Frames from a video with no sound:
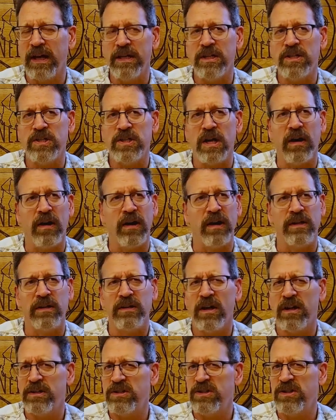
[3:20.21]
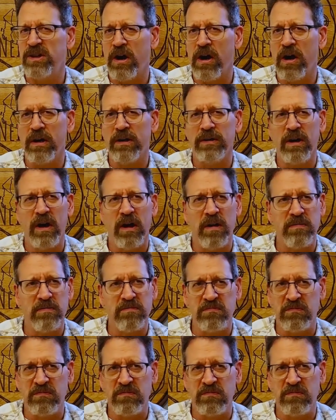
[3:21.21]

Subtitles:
cherry, not dark, not